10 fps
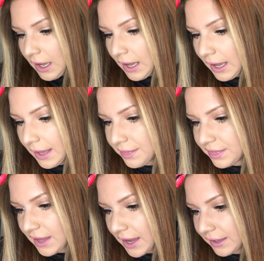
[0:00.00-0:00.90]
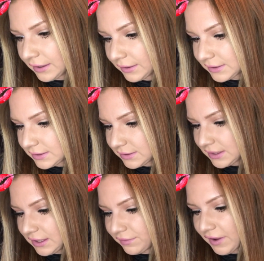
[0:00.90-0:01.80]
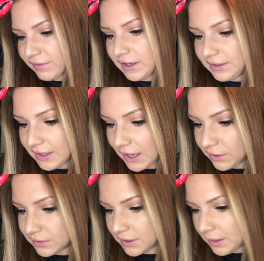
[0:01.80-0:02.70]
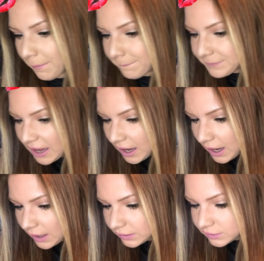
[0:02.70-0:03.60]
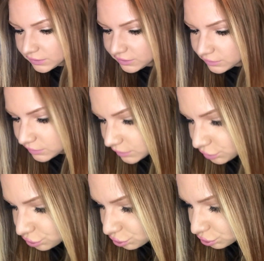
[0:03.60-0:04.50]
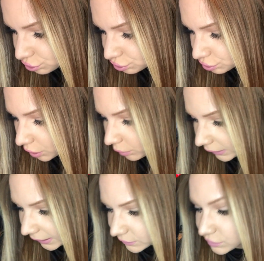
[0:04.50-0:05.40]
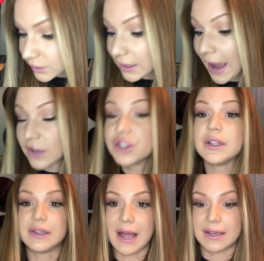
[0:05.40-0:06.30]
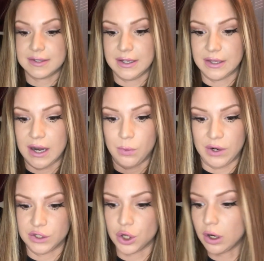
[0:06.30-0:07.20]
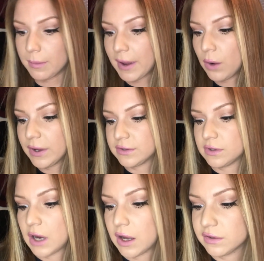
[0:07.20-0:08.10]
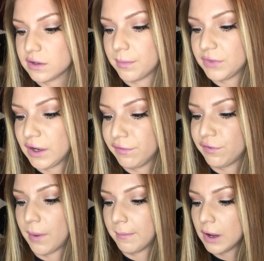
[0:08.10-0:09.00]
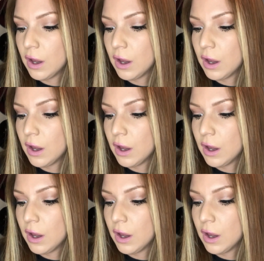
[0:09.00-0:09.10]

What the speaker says: And then let's see if I have anything else in the box. Okay, so actually the last thing that I want to talk about is not something from